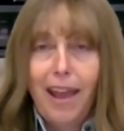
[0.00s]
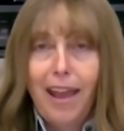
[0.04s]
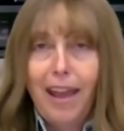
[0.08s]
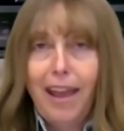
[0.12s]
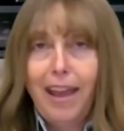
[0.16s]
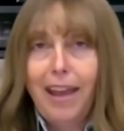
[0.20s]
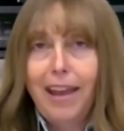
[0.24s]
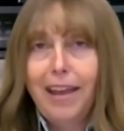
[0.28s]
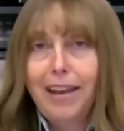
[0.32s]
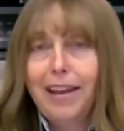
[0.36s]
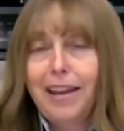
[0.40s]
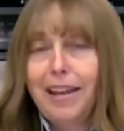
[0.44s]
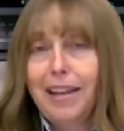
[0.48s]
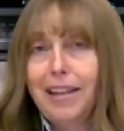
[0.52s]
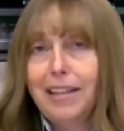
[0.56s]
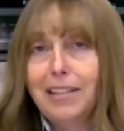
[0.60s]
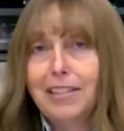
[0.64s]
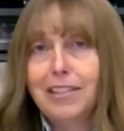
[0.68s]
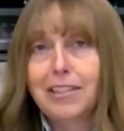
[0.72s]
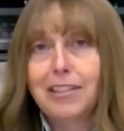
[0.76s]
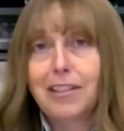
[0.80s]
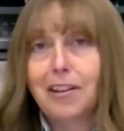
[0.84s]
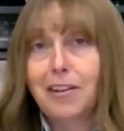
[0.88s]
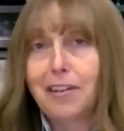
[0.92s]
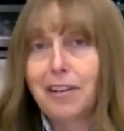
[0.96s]
And
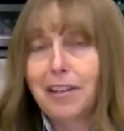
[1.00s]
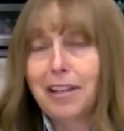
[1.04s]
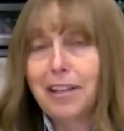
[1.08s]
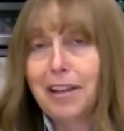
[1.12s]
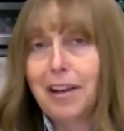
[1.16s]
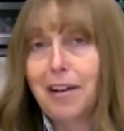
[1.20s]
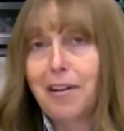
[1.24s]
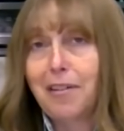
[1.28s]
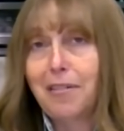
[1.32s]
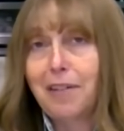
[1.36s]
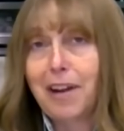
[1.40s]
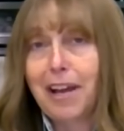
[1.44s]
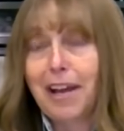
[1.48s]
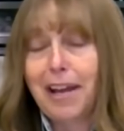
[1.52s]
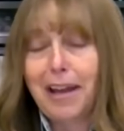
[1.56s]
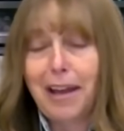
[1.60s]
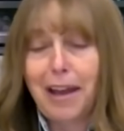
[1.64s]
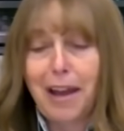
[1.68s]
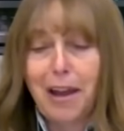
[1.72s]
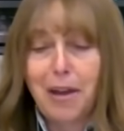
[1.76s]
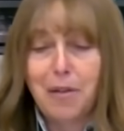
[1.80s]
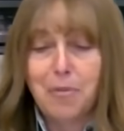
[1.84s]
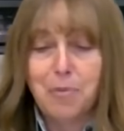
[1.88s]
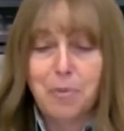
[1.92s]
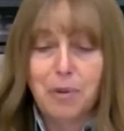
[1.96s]
it's certainly all right.
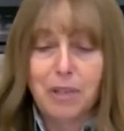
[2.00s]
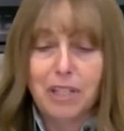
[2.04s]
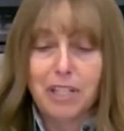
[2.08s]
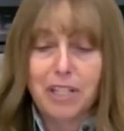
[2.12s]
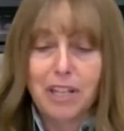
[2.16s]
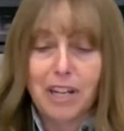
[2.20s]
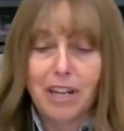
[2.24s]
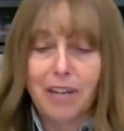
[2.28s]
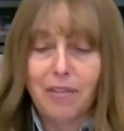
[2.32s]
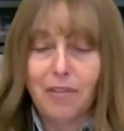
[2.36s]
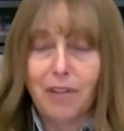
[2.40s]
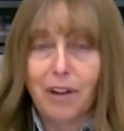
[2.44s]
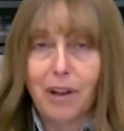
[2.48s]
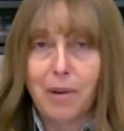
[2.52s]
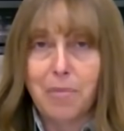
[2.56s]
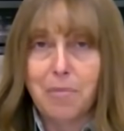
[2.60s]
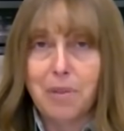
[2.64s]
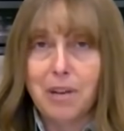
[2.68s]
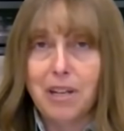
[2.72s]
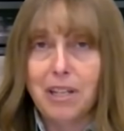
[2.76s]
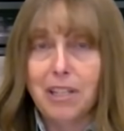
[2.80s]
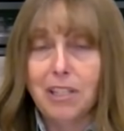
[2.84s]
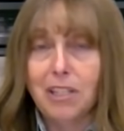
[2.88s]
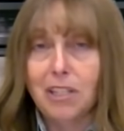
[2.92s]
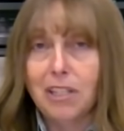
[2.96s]
I appreciate it very
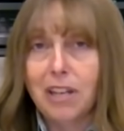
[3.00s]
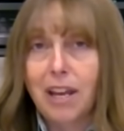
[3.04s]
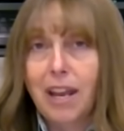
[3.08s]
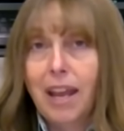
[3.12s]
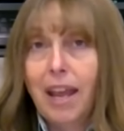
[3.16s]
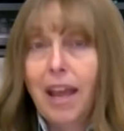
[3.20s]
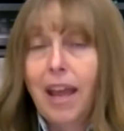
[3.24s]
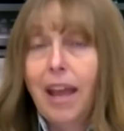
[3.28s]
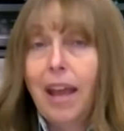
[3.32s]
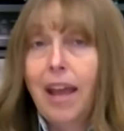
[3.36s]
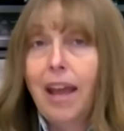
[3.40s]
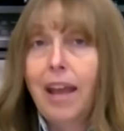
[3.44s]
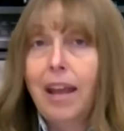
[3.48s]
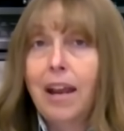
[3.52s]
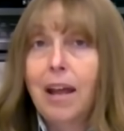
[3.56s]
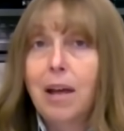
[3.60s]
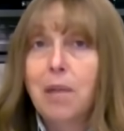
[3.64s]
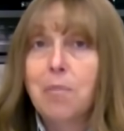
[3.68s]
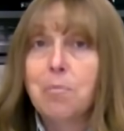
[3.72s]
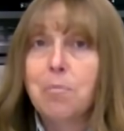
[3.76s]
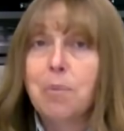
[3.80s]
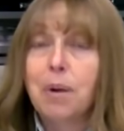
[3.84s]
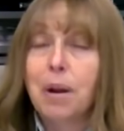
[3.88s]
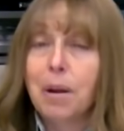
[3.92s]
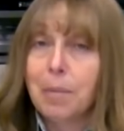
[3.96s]
much. And
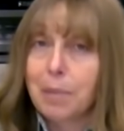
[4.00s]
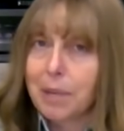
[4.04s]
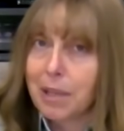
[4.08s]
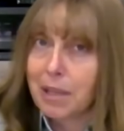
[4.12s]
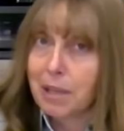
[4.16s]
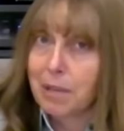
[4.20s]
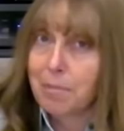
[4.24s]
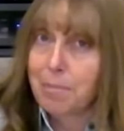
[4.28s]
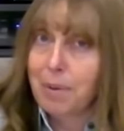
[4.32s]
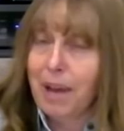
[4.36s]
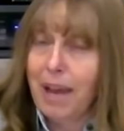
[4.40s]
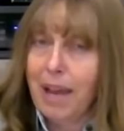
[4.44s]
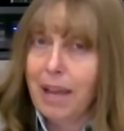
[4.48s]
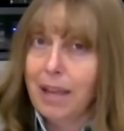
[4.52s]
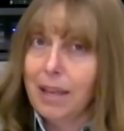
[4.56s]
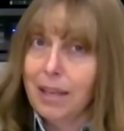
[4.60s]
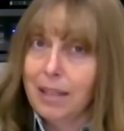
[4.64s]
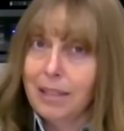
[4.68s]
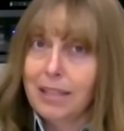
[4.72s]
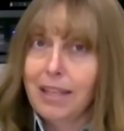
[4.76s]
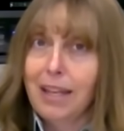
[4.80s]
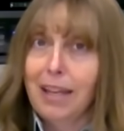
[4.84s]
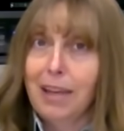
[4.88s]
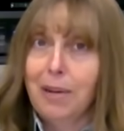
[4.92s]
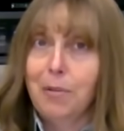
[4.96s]
I'm probably going to pack
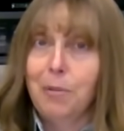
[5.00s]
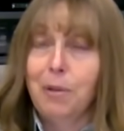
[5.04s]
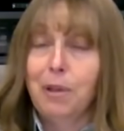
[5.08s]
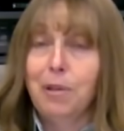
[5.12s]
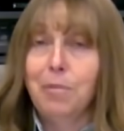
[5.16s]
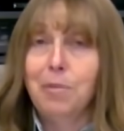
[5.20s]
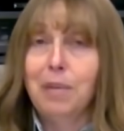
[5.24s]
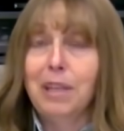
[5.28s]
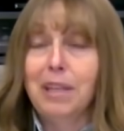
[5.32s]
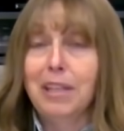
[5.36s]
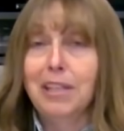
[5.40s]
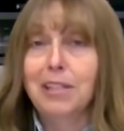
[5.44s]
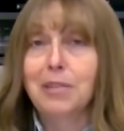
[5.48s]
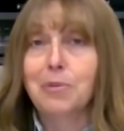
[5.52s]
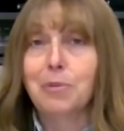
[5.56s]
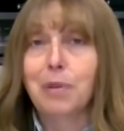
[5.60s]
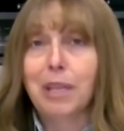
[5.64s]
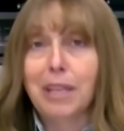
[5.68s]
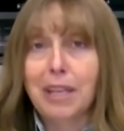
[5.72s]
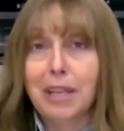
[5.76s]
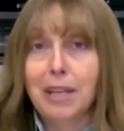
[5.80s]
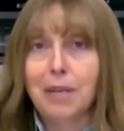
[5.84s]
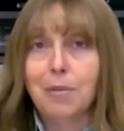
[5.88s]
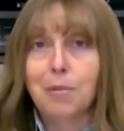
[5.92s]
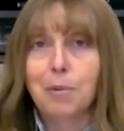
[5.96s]
it, take it with me this
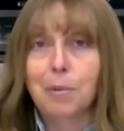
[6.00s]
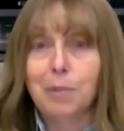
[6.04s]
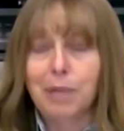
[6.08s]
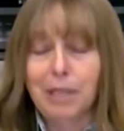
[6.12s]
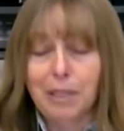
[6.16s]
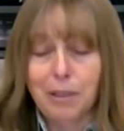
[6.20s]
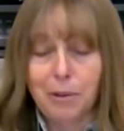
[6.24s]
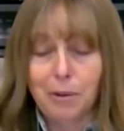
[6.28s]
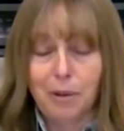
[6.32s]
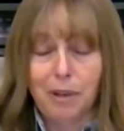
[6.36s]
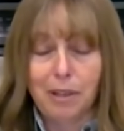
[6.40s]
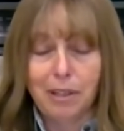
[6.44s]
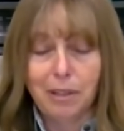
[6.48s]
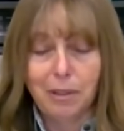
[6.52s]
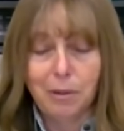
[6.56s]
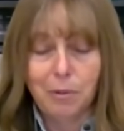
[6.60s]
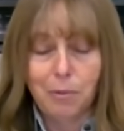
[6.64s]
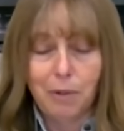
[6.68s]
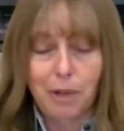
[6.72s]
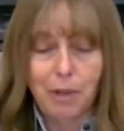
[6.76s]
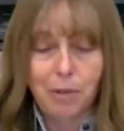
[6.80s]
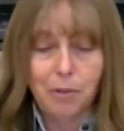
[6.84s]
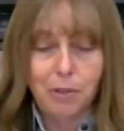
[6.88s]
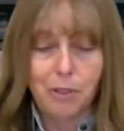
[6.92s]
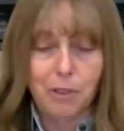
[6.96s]
weekend when we do our
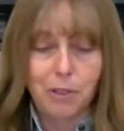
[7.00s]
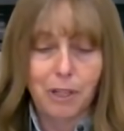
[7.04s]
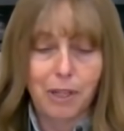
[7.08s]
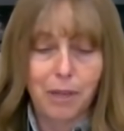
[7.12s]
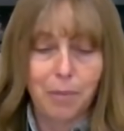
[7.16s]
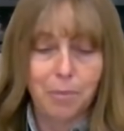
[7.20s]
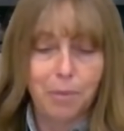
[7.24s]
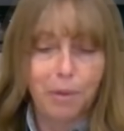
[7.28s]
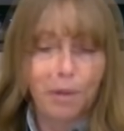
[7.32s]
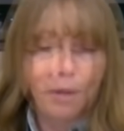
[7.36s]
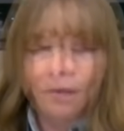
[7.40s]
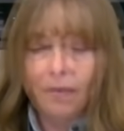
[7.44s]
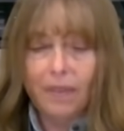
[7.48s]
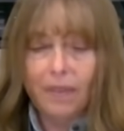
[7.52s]
little road trip.